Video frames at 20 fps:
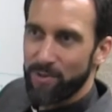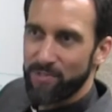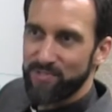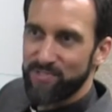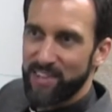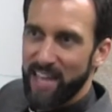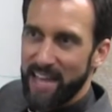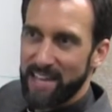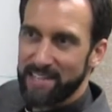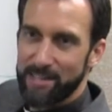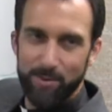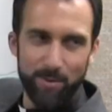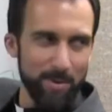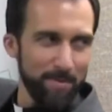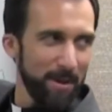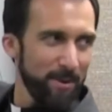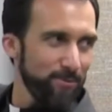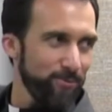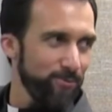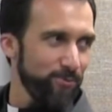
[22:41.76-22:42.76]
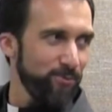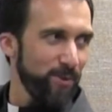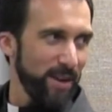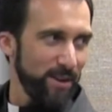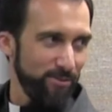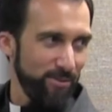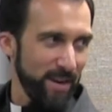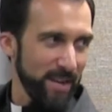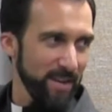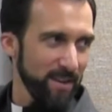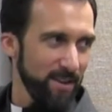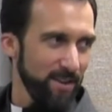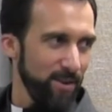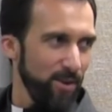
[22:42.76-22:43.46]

of Saxony? What about Frederick?